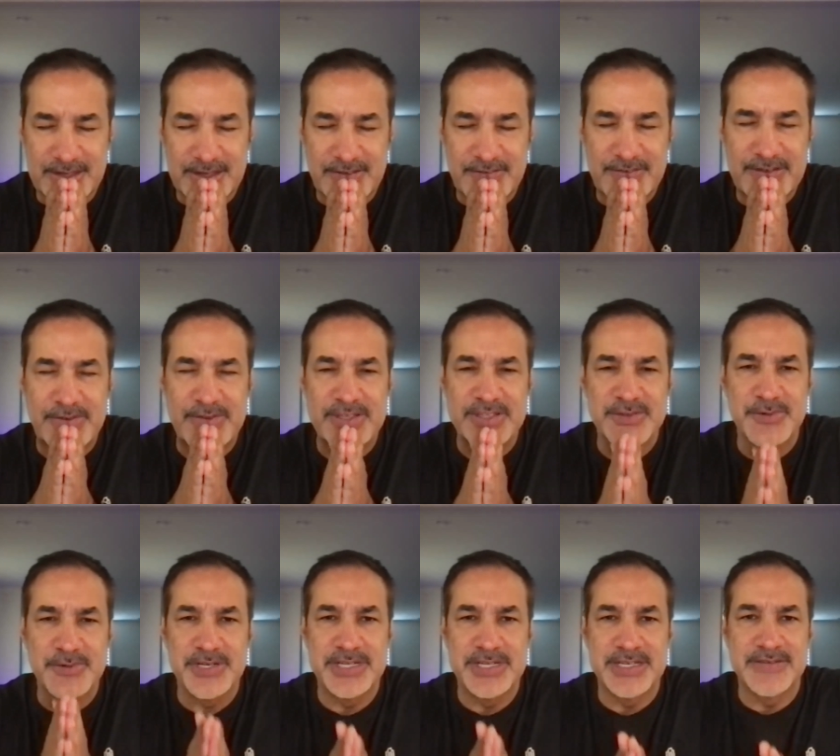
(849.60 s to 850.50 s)
I found
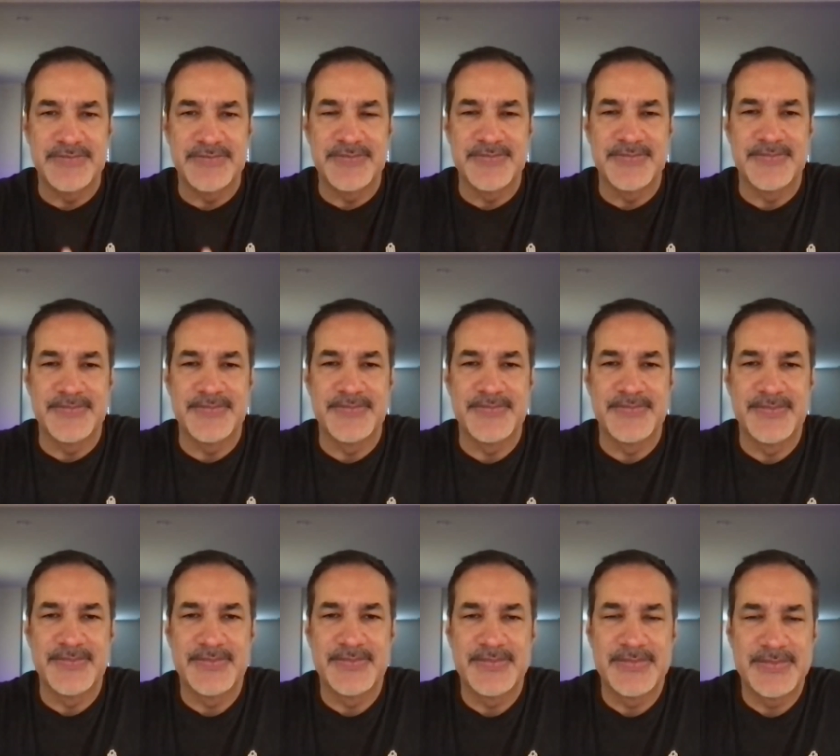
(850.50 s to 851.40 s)
this reading,
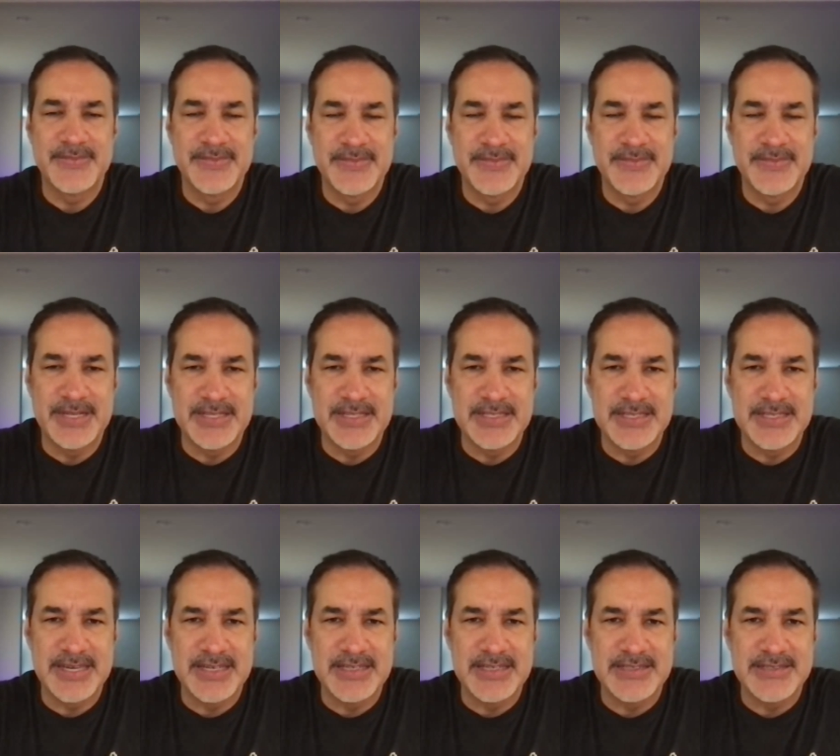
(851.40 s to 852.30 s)
and it
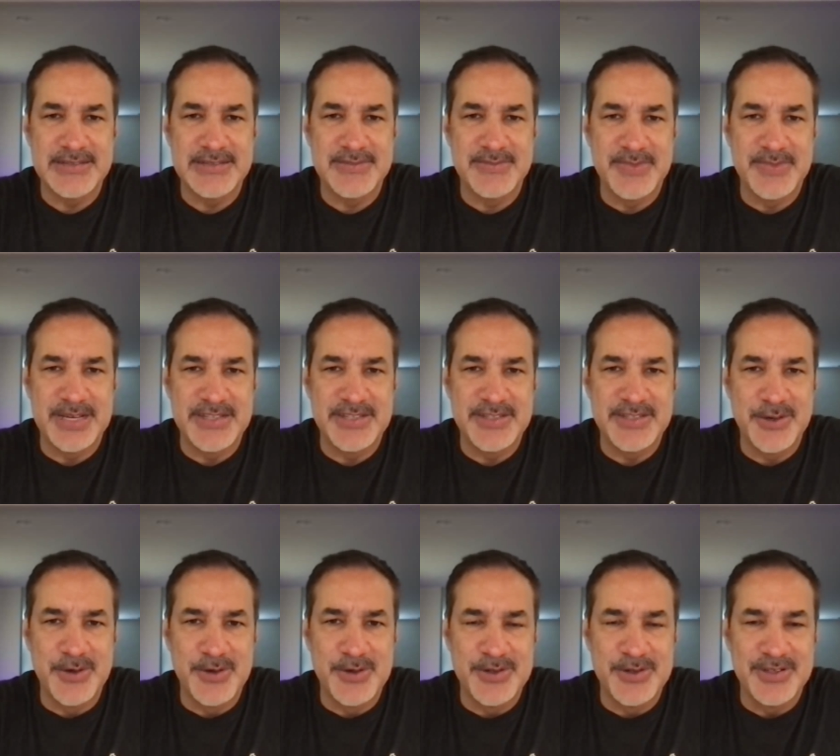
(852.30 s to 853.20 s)
says, "My
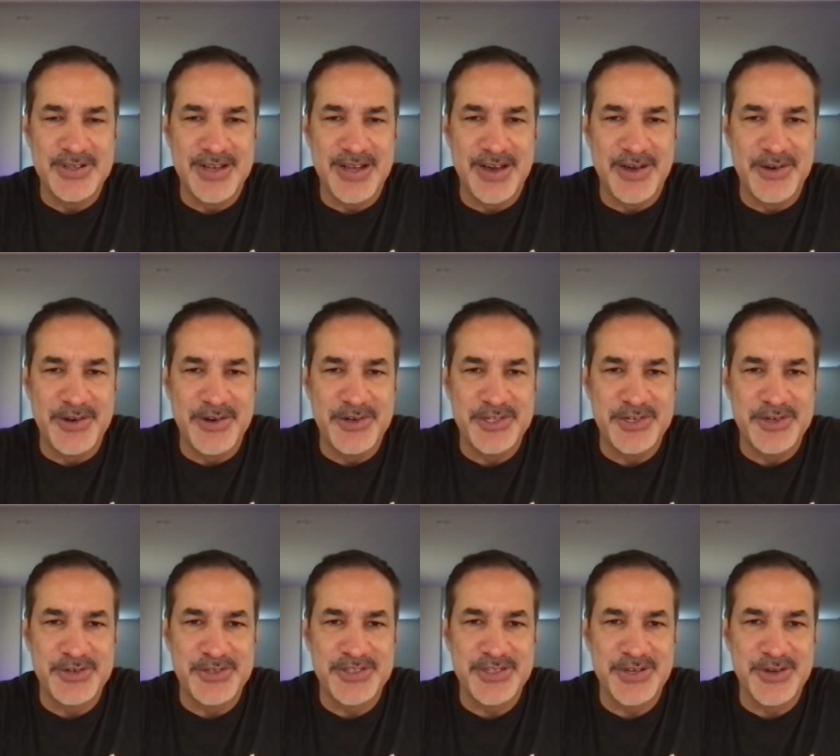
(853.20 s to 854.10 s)
soul honors
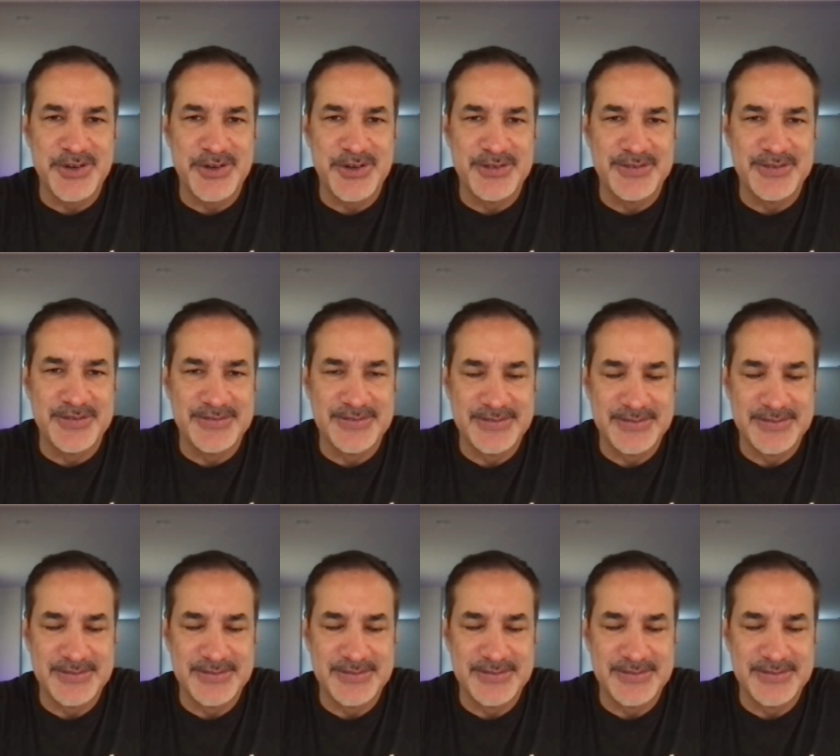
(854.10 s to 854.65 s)
your soul.